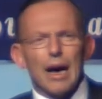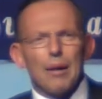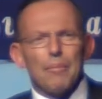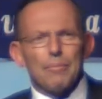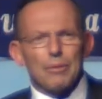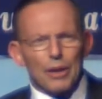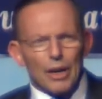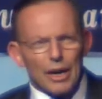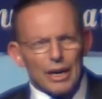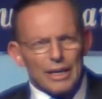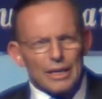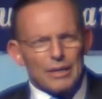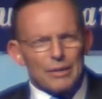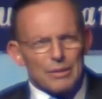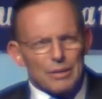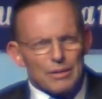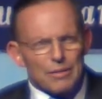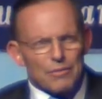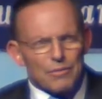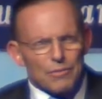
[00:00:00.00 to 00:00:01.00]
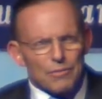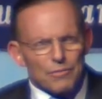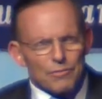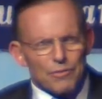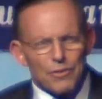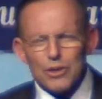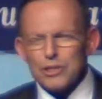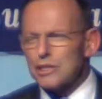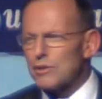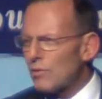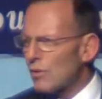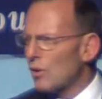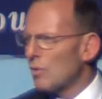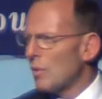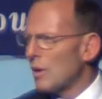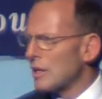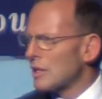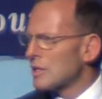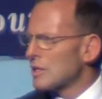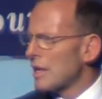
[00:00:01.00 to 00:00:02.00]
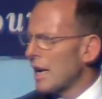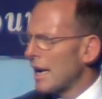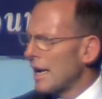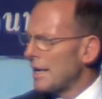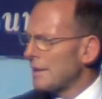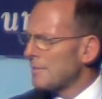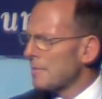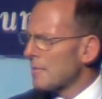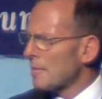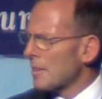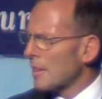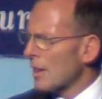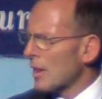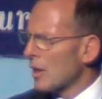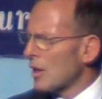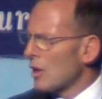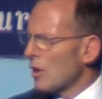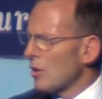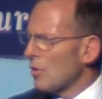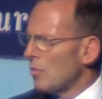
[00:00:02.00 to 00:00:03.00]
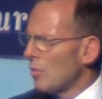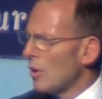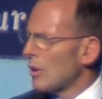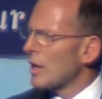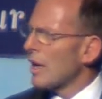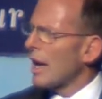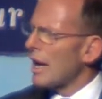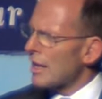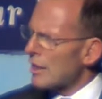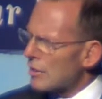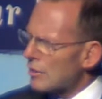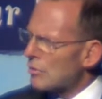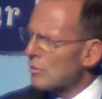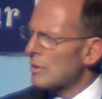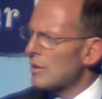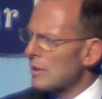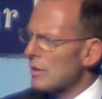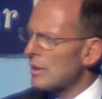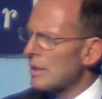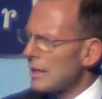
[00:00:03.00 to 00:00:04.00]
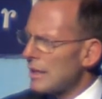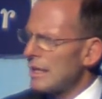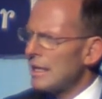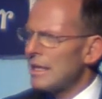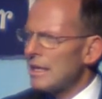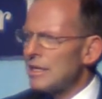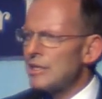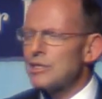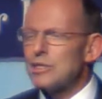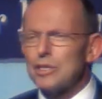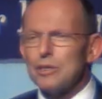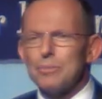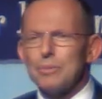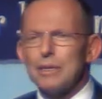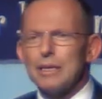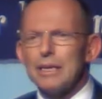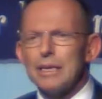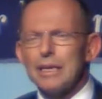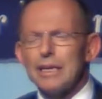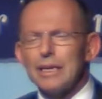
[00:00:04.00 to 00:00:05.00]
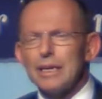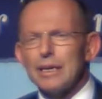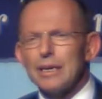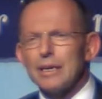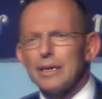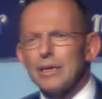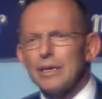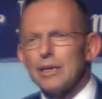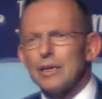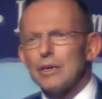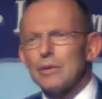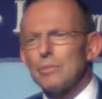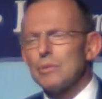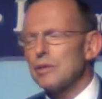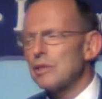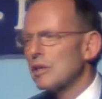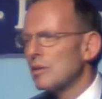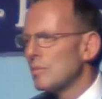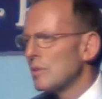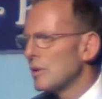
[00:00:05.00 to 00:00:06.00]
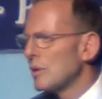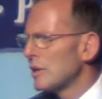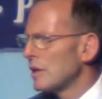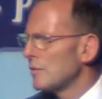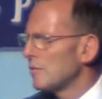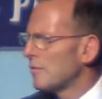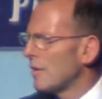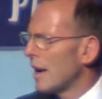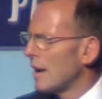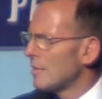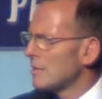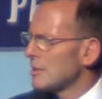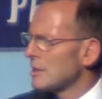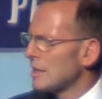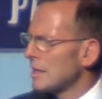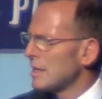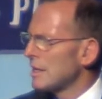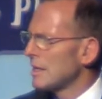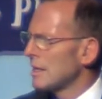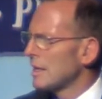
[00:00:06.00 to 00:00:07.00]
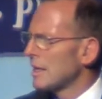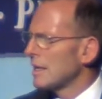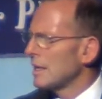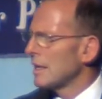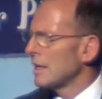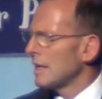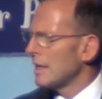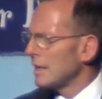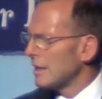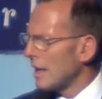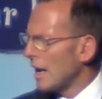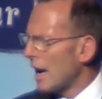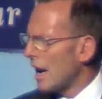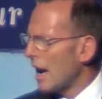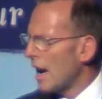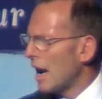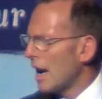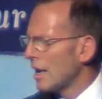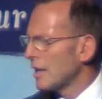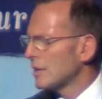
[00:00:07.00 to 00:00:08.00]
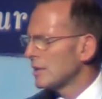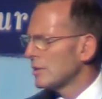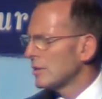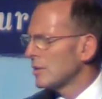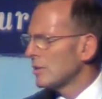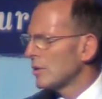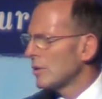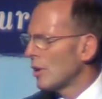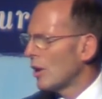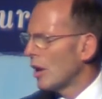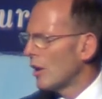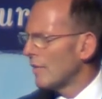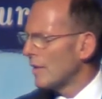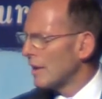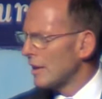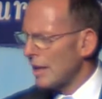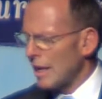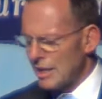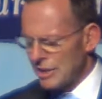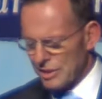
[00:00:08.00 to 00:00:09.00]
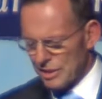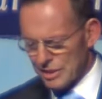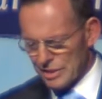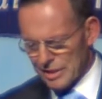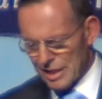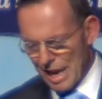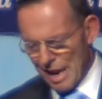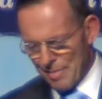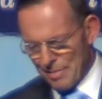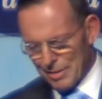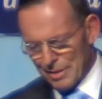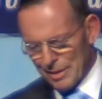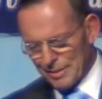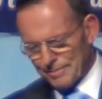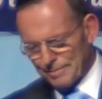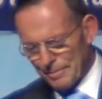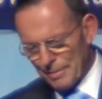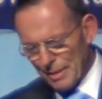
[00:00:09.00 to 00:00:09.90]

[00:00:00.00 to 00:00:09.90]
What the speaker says: But I first of all want to say what a thrill it is to be here with community pharmacy in the heart of our nation's capital.